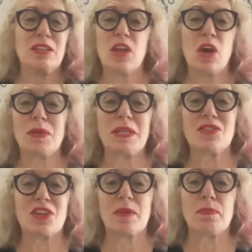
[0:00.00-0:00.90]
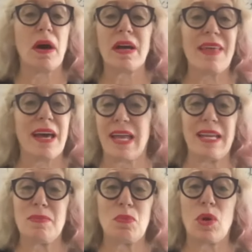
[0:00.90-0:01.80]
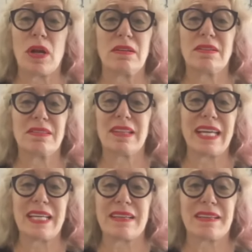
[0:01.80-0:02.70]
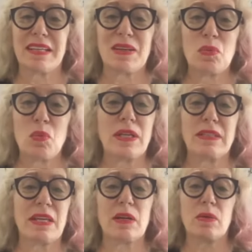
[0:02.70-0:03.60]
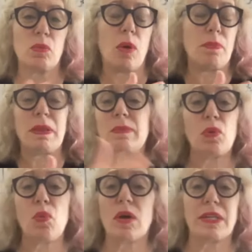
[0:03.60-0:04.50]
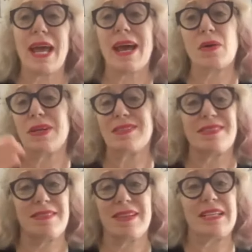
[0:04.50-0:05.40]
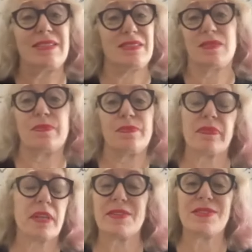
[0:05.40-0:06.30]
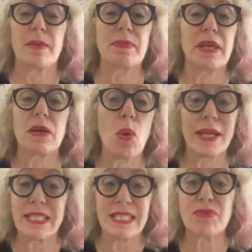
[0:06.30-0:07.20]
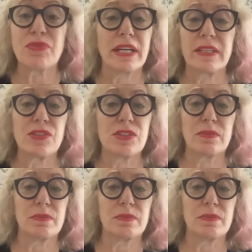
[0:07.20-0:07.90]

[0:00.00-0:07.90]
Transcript: Nobody's going to buy that anymore. Like what people want now is something quite different,